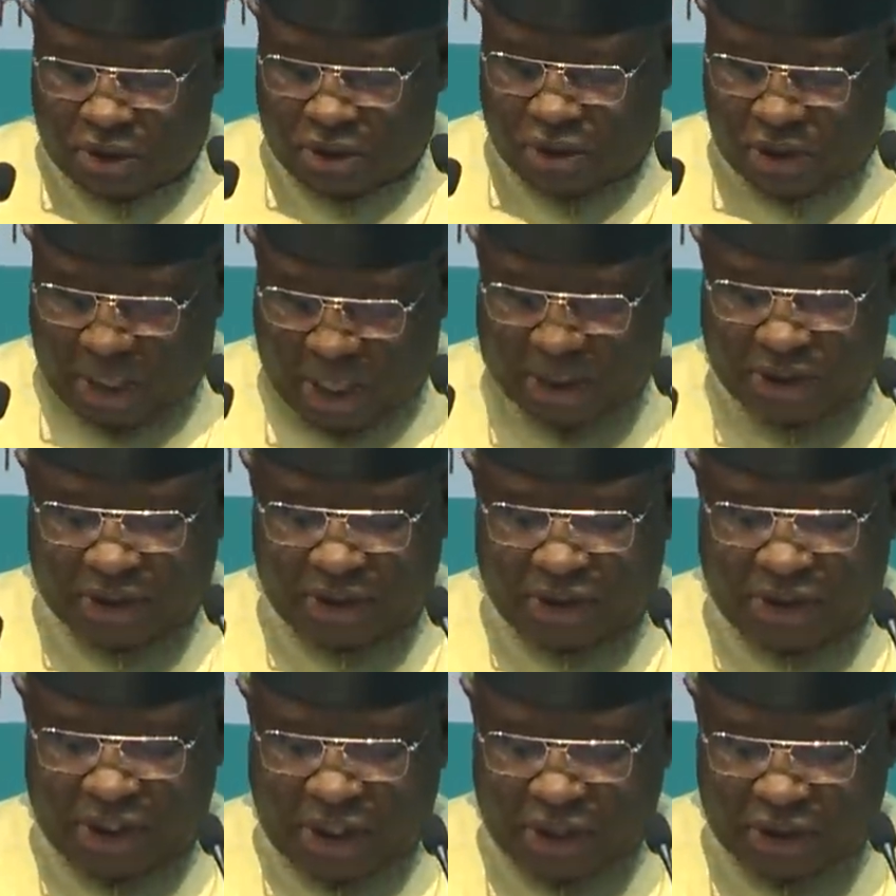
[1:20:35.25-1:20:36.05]

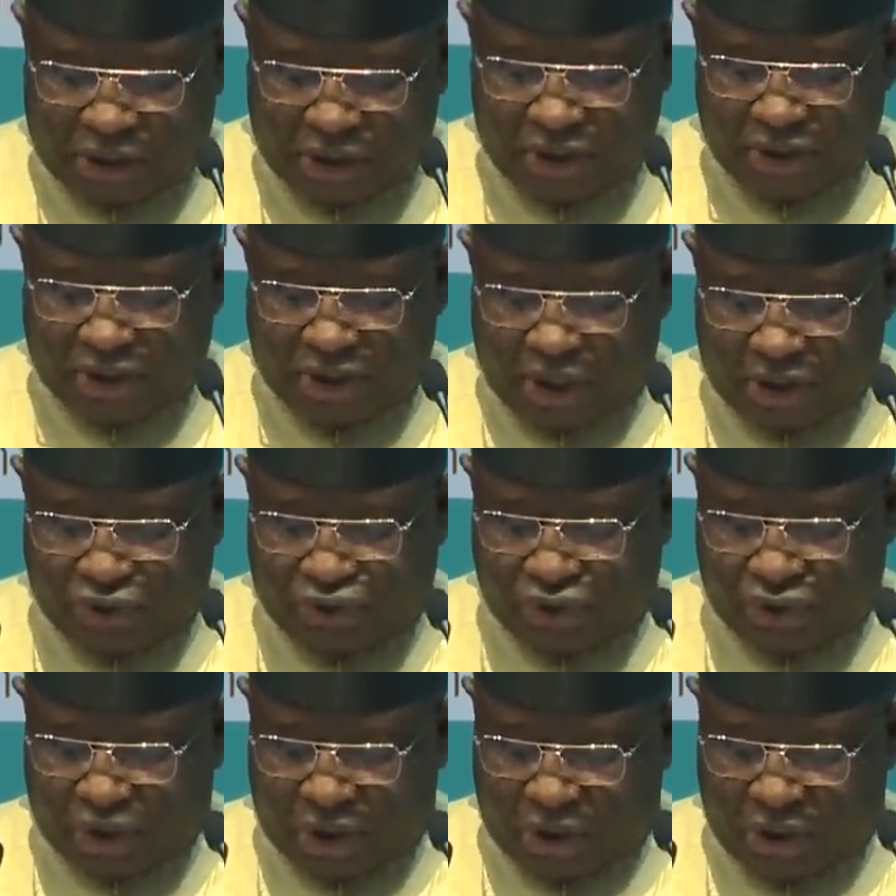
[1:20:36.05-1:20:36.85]
United Nations
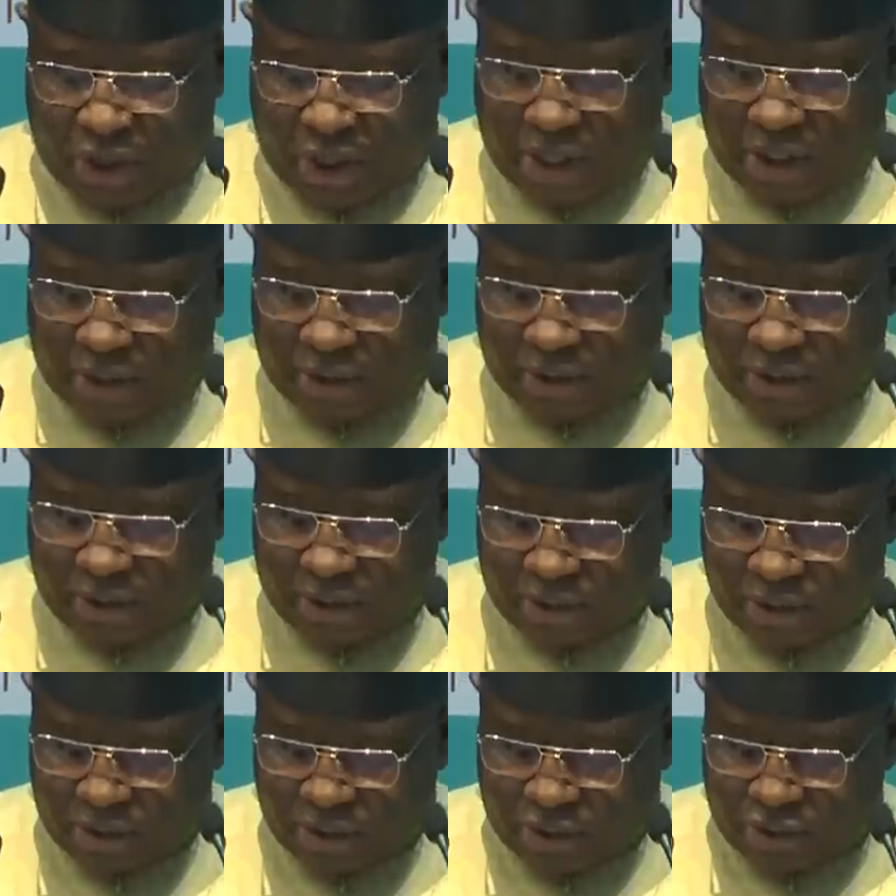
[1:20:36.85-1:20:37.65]
Secretary General,
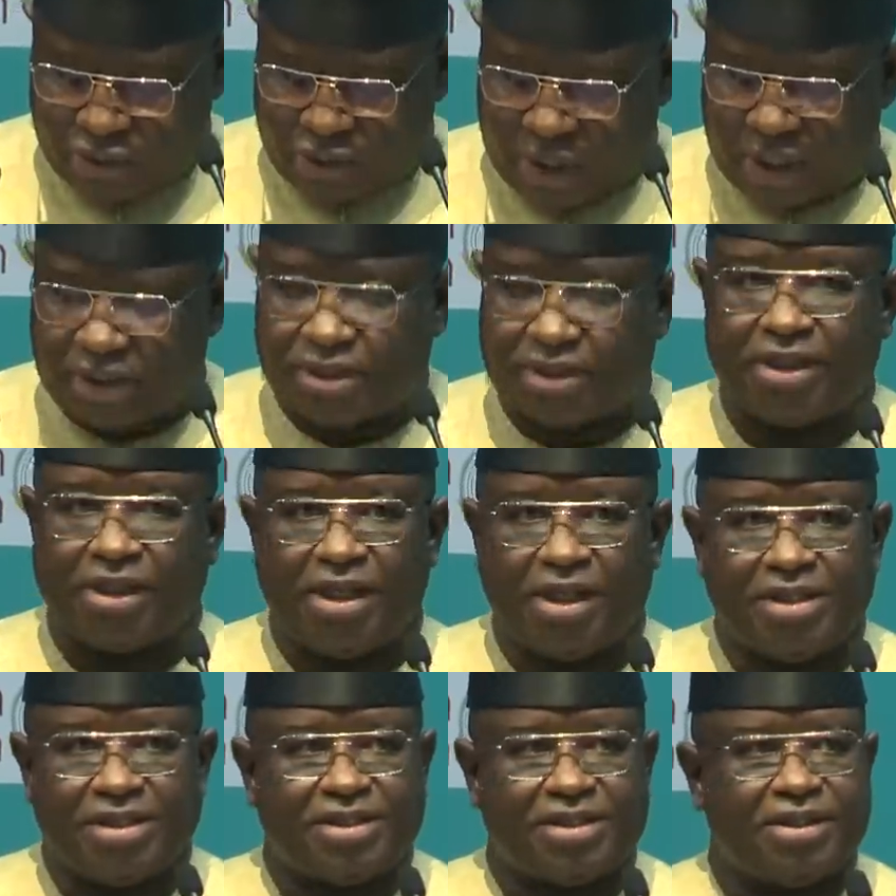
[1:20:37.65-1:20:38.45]
Your
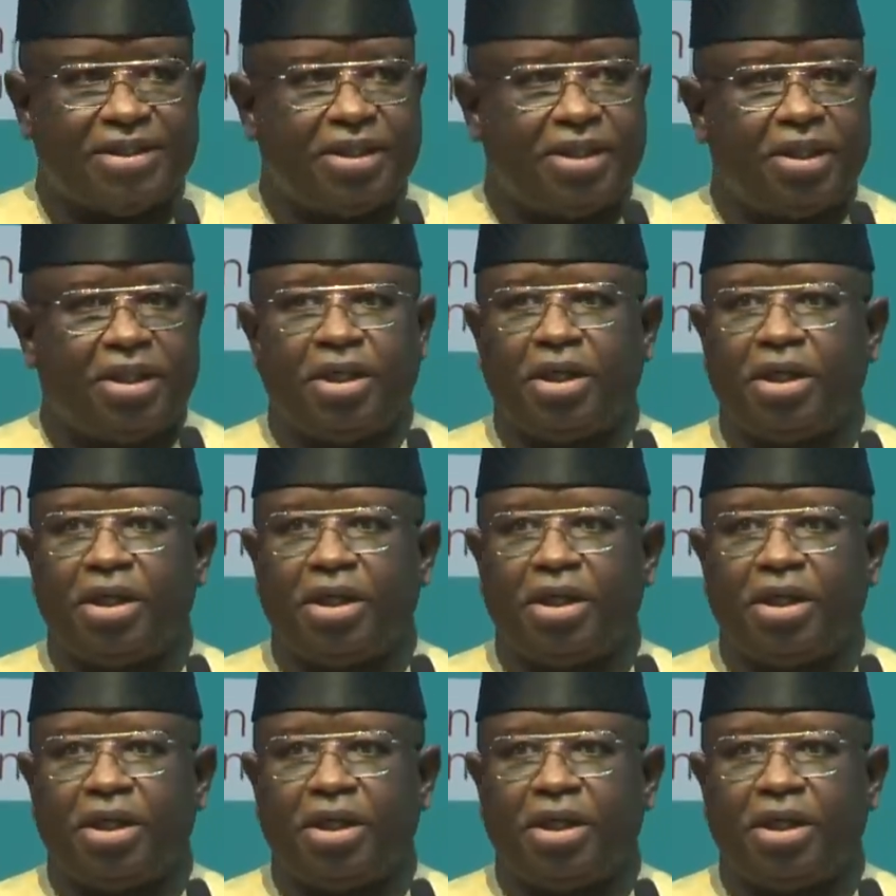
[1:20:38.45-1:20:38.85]
Excellency